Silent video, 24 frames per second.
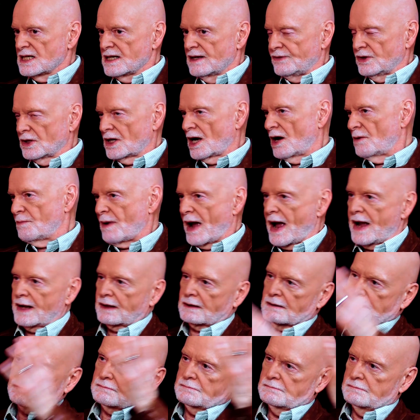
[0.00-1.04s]
If you go
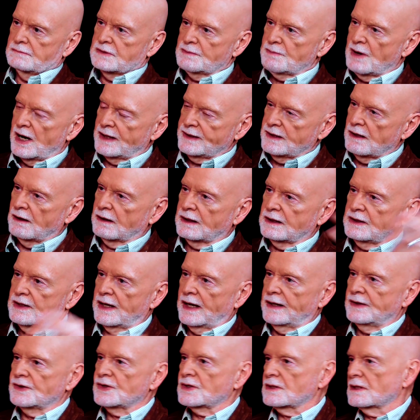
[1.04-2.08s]
back to my younger
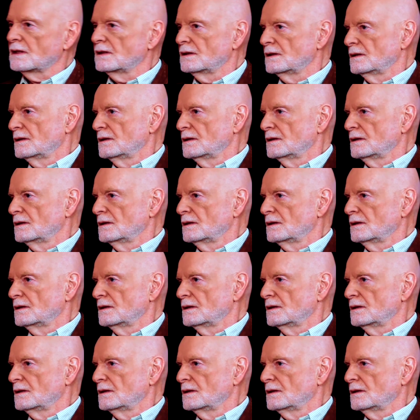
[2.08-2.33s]
days,